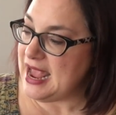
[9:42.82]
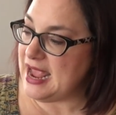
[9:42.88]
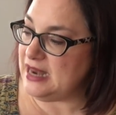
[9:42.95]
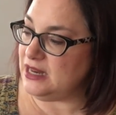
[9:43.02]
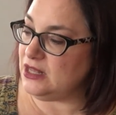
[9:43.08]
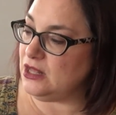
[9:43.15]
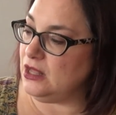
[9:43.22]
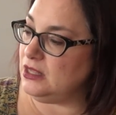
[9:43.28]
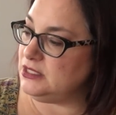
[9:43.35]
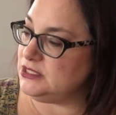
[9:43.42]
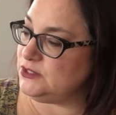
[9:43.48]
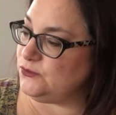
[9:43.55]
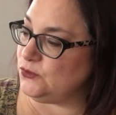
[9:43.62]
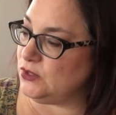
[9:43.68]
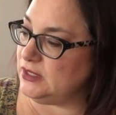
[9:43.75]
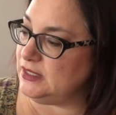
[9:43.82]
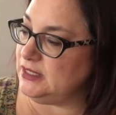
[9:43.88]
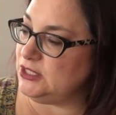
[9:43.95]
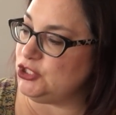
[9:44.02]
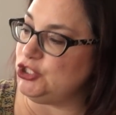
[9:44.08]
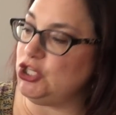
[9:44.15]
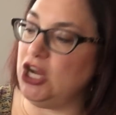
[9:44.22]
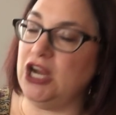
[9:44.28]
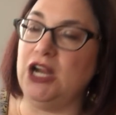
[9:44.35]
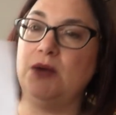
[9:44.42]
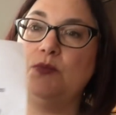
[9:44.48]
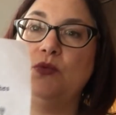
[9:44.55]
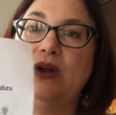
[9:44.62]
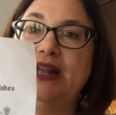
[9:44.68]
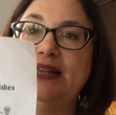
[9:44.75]
and it calls for a little
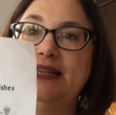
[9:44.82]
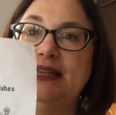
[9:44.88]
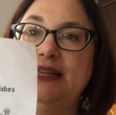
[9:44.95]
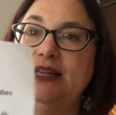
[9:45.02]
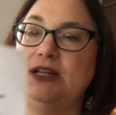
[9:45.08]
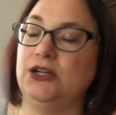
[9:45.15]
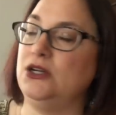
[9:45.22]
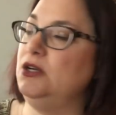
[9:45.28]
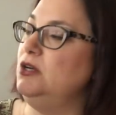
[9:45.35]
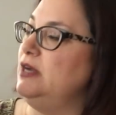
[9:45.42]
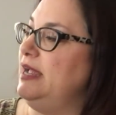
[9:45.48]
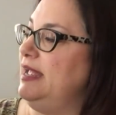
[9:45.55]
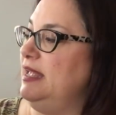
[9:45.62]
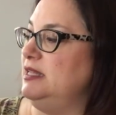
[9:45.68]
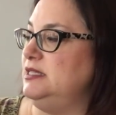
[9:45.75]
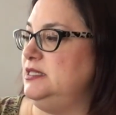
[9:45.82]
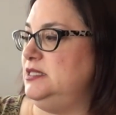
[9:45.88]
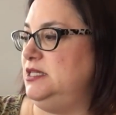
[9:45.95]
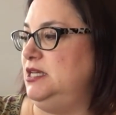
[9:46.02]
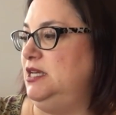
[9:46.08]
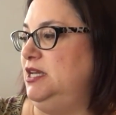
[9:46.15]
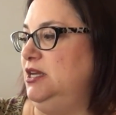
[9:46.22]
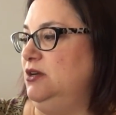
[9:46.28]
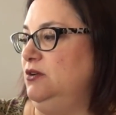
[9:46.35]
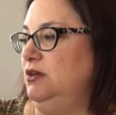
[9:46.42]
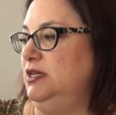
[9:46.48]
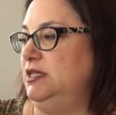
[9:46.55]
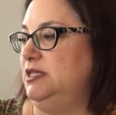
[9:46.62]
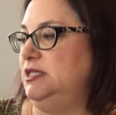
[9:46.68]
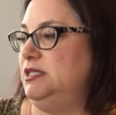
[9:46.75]
charm right here, and here
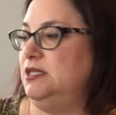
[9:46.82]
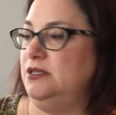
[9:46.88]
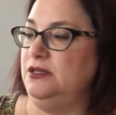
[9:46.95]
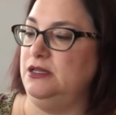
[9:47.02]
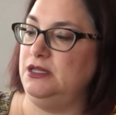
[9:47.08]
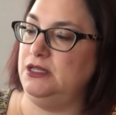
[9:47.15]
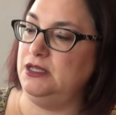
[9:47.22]
is